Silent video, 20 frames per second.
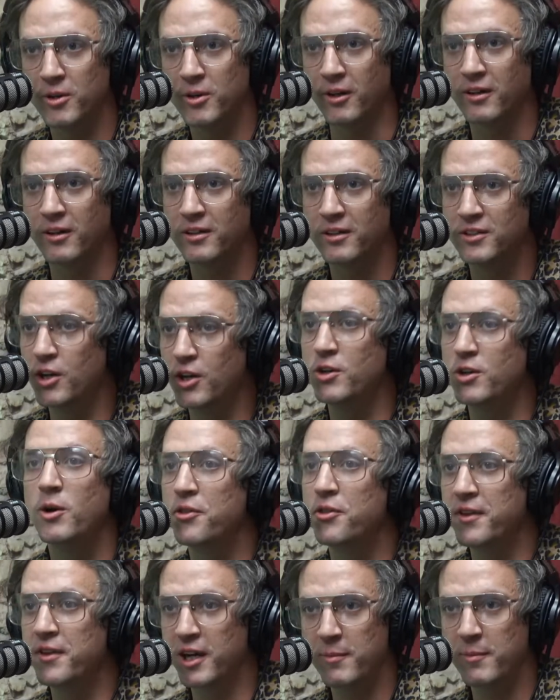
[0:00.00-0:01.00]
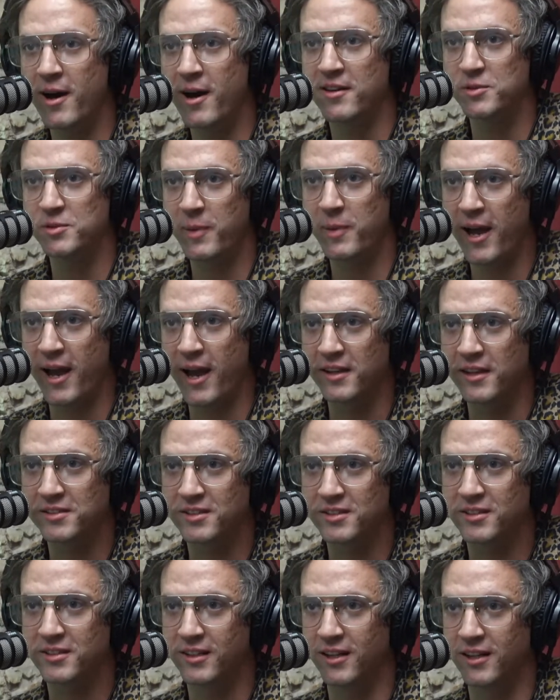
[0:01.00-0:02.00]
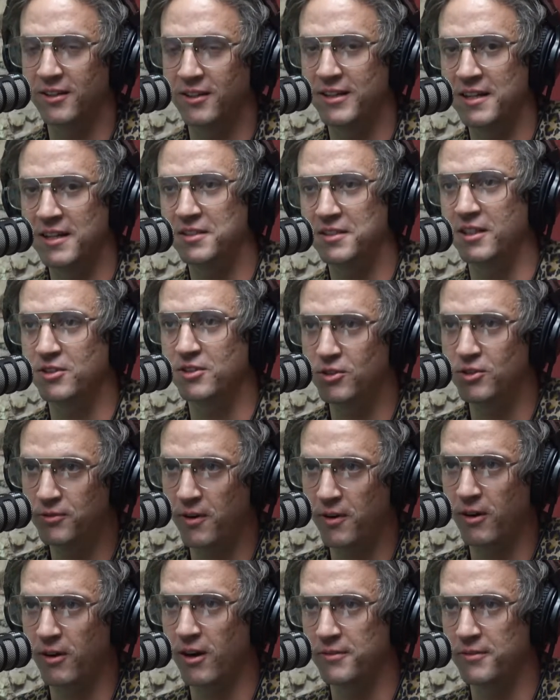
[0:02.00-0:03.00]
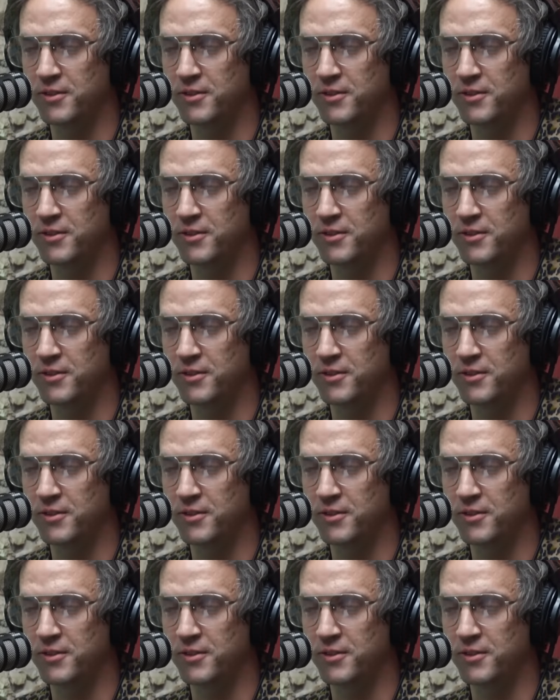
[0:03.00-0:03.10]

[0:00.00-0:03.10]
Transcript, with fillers: Right. Don't know a thing about his past. Yeah. You know, not to get too far off track.